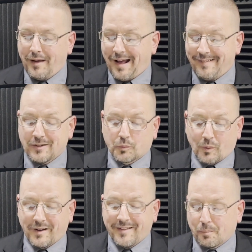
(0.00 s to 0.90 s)
And that's
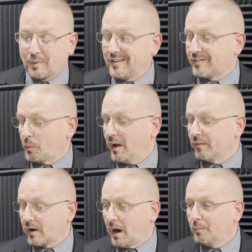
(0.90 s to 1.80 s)
really the place that we
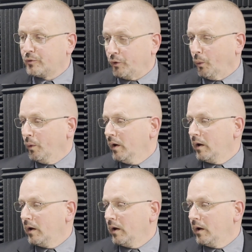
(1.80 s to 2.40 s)
have come to